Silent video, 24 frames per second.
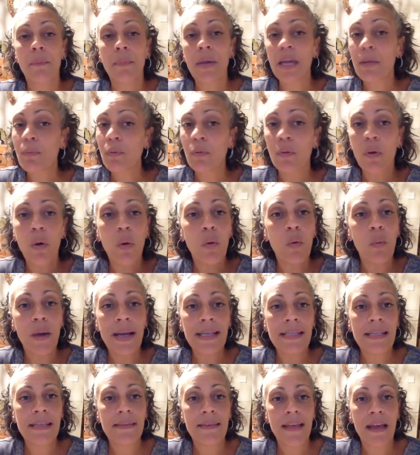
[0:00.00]
People are
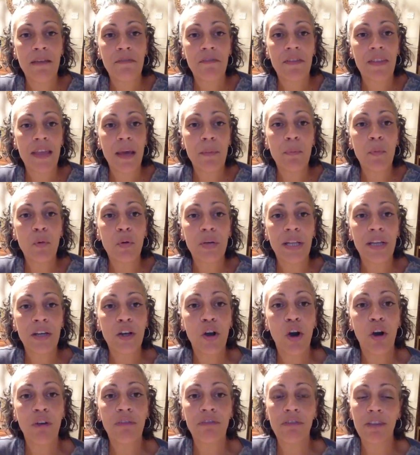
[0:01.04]
always in there for their morning
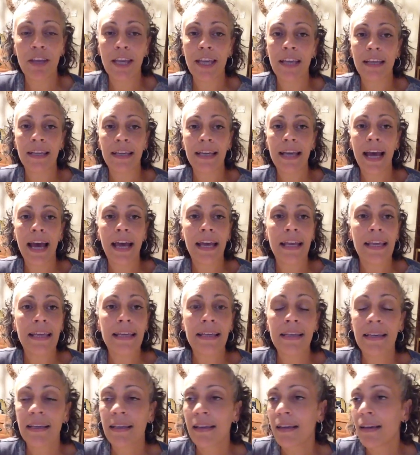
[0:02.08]
coffee and
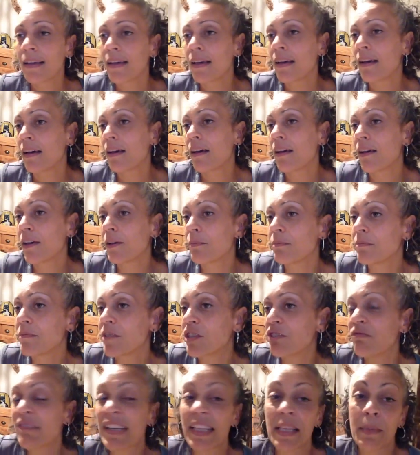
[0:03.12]
cake,
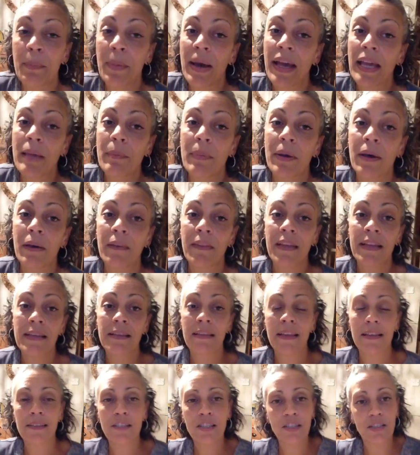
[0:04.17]
to read the paper.
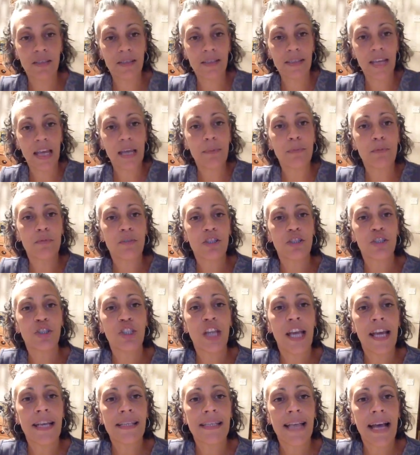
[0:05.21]
There's tables and
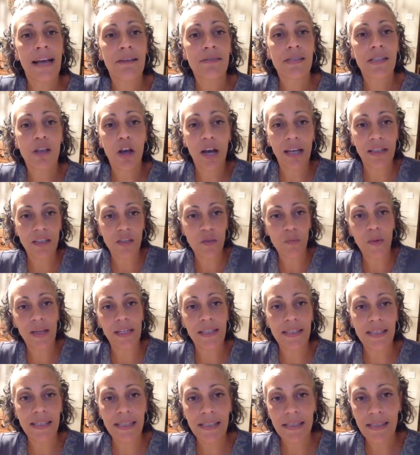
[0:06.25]
chairs outside as
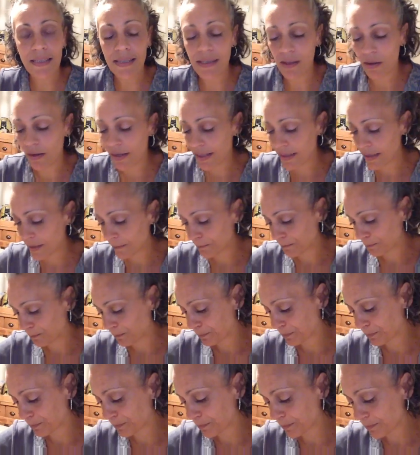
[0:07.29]
well as inside.
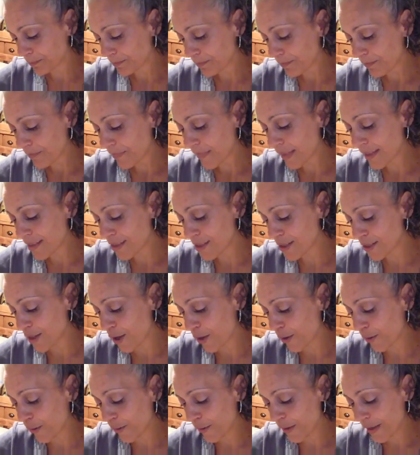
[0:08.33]

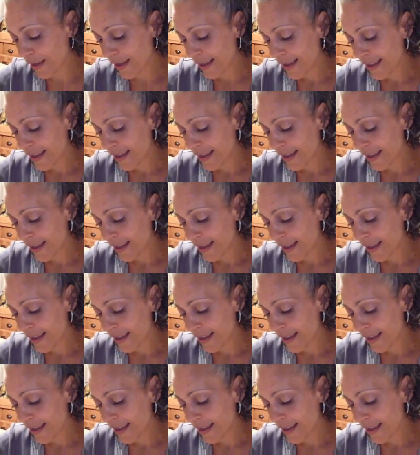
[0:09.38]
So